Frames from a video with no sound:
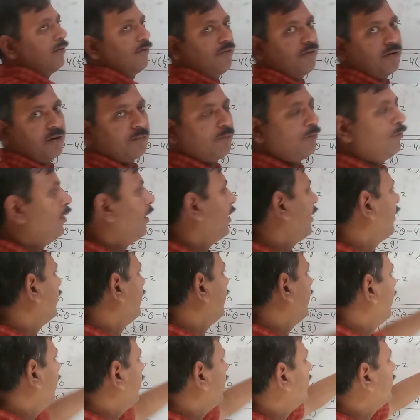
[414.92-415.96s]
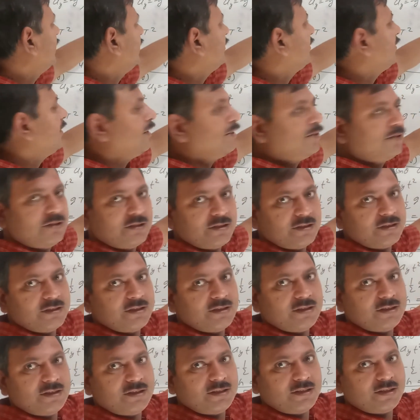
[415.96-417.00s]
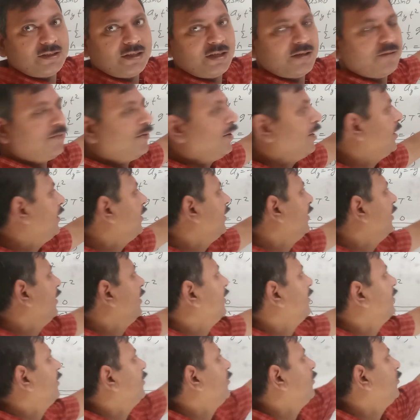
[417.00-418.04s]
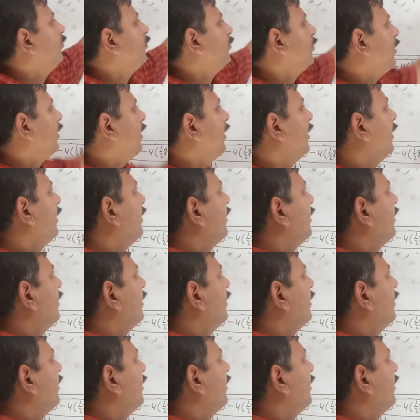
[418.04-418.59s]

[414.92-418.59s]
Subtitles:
formula, and this h given the total